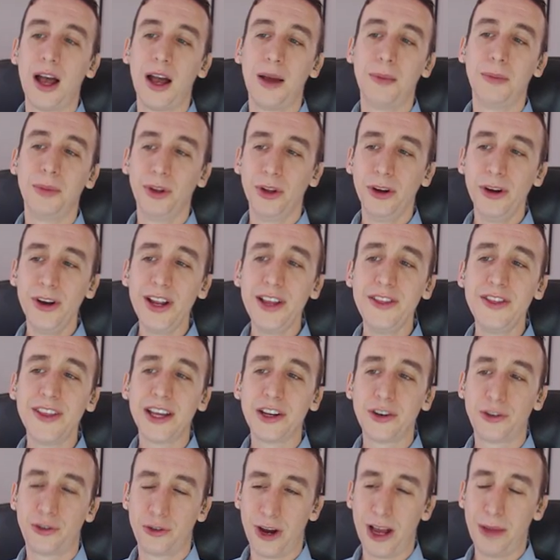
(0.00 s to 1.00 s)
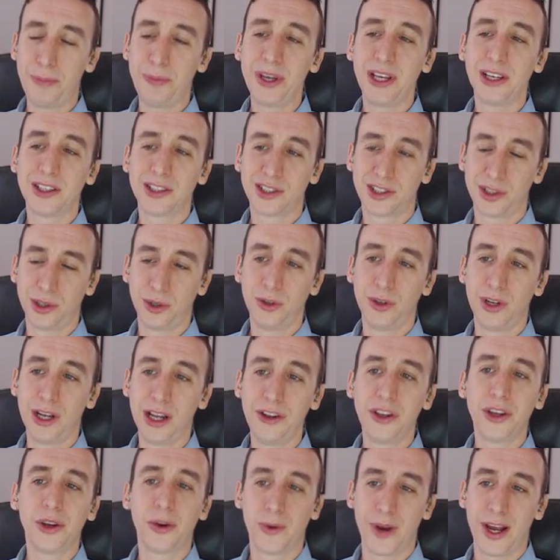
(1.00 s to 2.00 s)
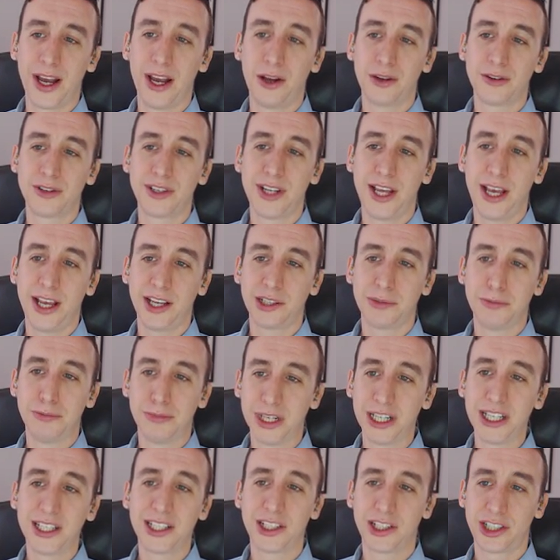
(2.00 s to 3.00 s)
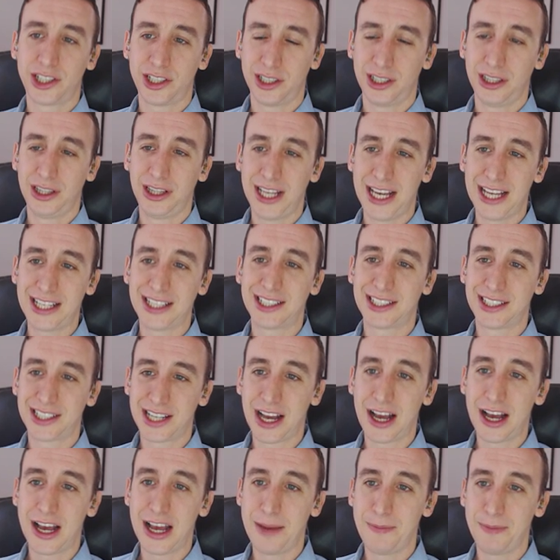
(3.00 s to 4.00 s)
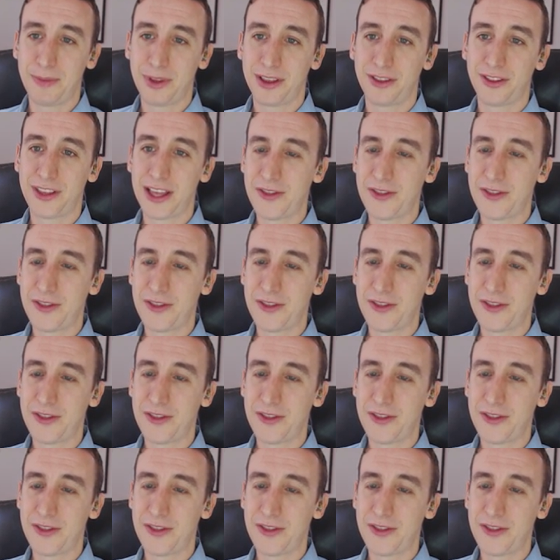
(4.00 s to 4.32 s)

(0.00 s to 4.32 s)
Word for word: I'm learning that dropping a soul on the ground takes much less time